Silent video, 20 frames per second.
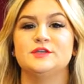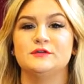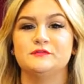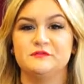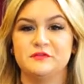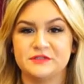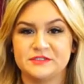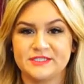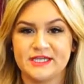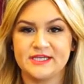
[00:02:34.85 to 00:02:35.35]

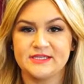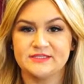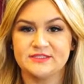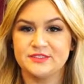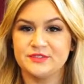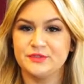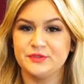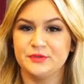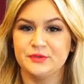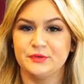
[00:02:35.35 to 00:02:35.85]
So for day
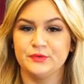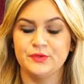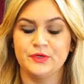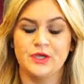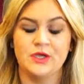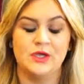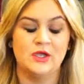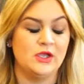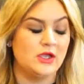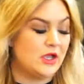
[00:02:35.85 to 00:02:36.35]

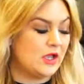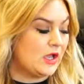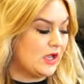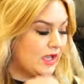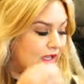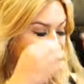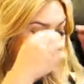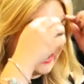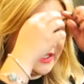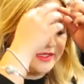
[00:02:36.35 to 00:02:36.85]
two,
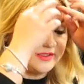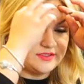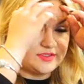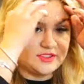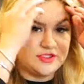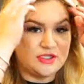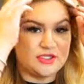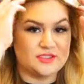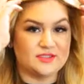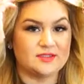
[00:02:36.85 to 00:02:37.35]
I like
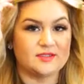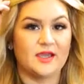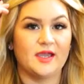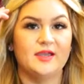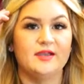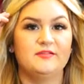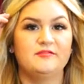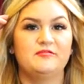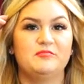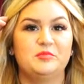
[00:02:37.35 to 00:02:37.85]
to just
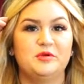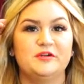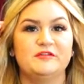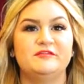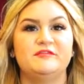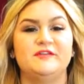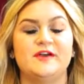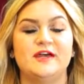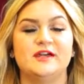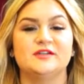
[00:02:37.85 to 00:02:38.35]
kind of
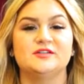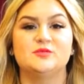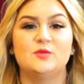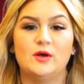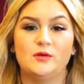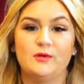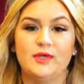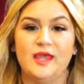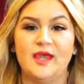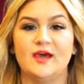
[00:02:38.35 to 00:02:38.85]

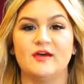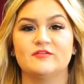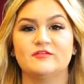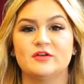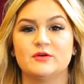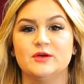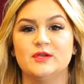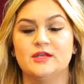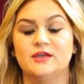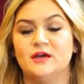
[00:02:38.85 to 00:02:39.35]
perfect what we
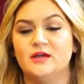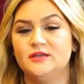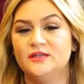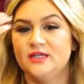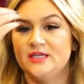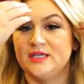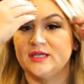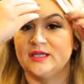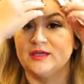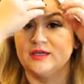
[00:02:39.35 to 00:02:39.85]
have going
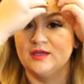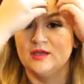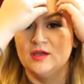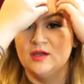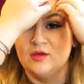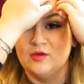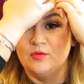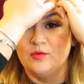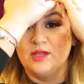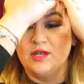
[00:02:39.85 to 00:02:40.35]
on here.
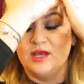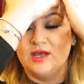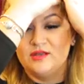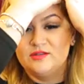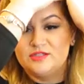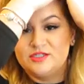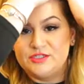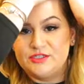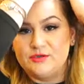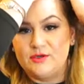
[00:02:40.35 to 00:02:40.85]
What
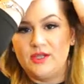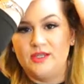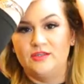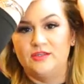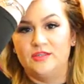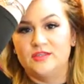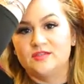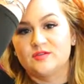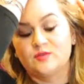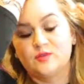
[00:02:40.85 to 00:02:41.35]
I'll do,
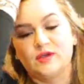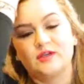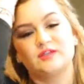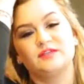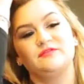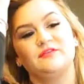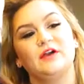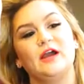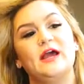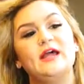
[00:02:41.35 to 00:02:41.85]
and this
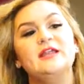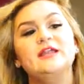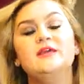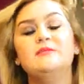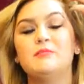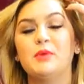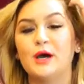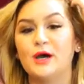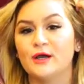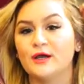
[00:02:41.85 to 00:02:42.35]
works for
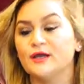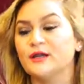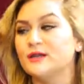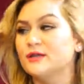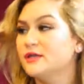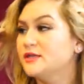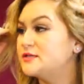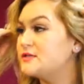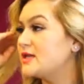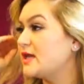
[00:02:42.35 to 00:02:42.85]
any
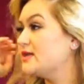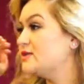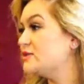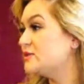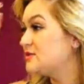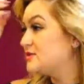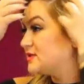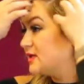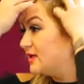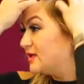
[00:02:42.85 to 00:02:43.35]
part, is I
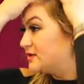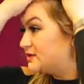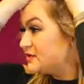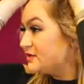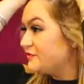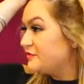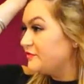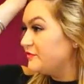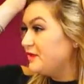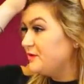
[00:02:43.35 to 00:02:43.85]
just like
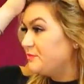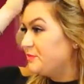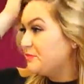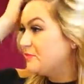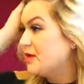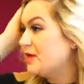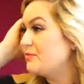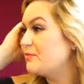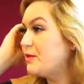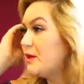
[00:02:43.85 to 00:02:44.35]
to flip
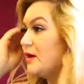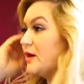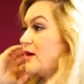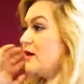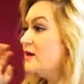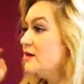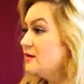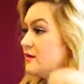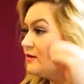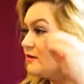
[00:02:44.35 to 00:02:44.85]
my
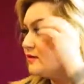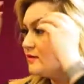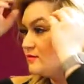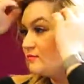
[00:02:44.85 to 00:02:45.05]
part